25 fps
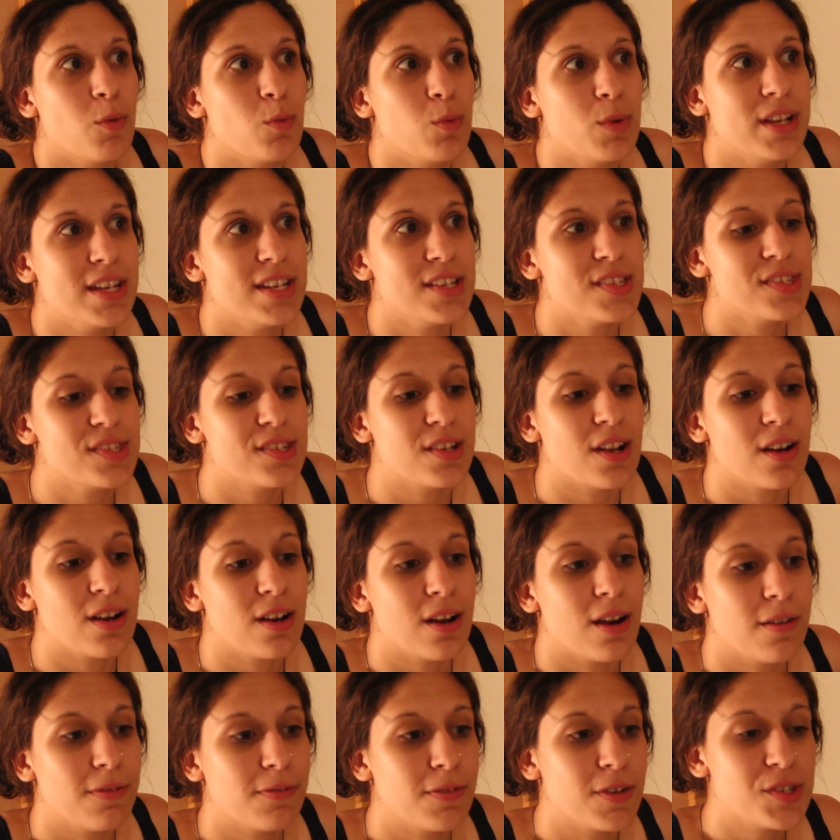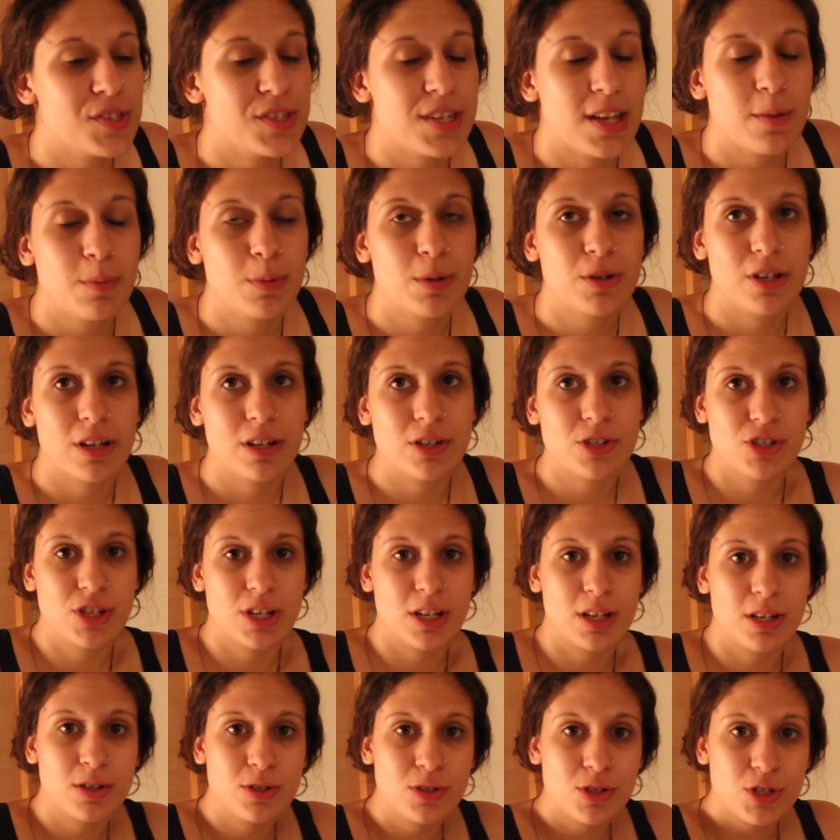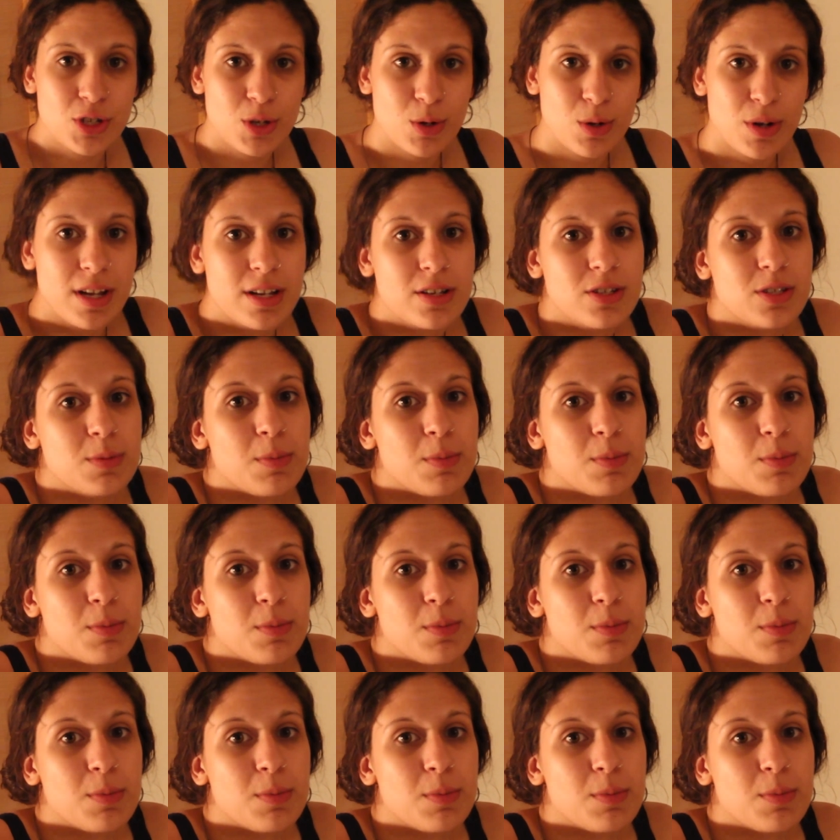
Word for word: We start our first day of production shooting